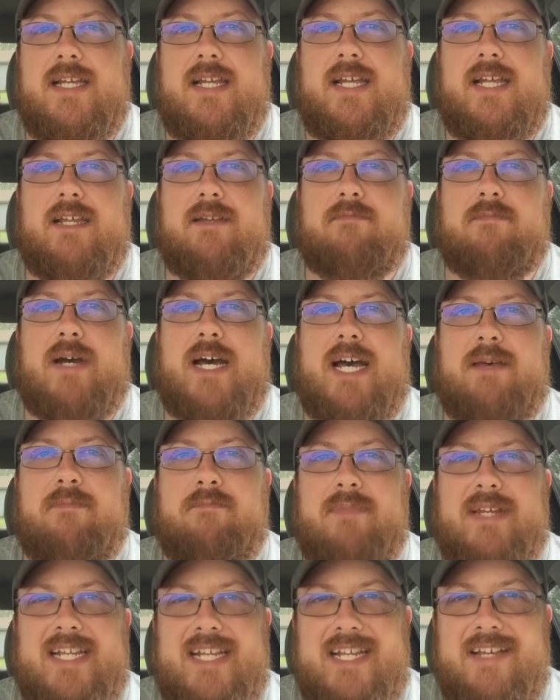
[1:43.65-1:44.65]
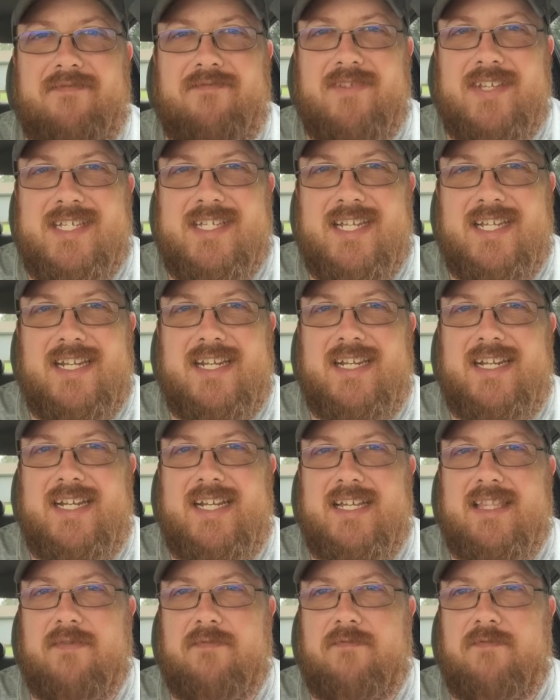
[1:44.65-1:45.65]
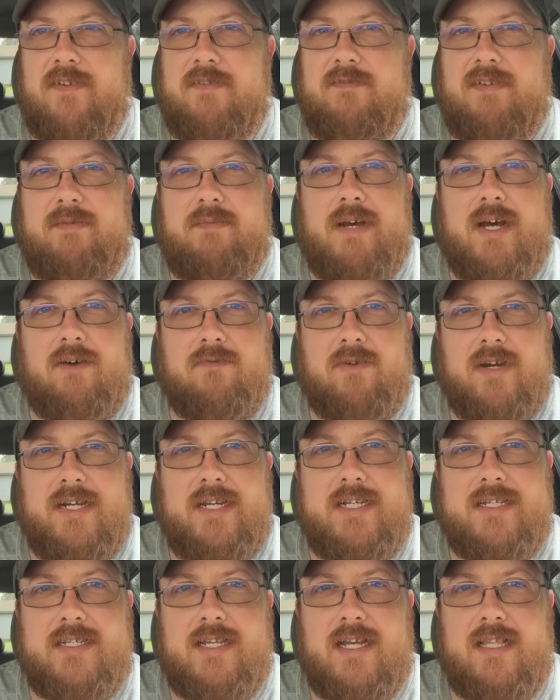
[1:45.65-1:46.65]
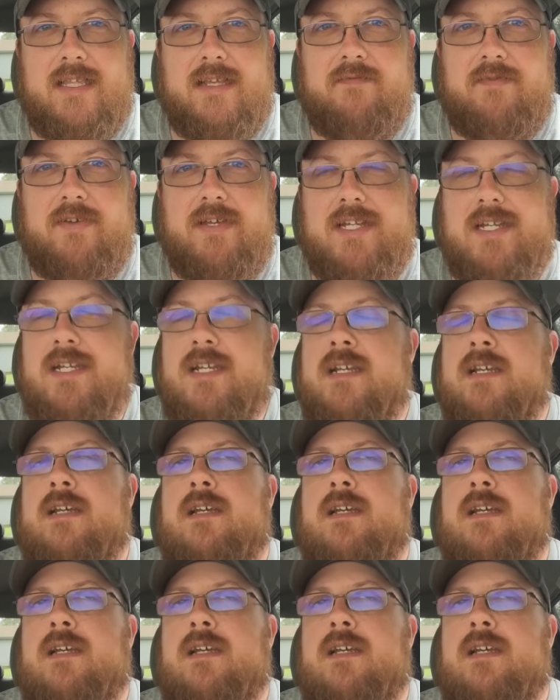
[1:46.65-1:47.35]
in my immediate vicinity, in the 50-mile radius I live in.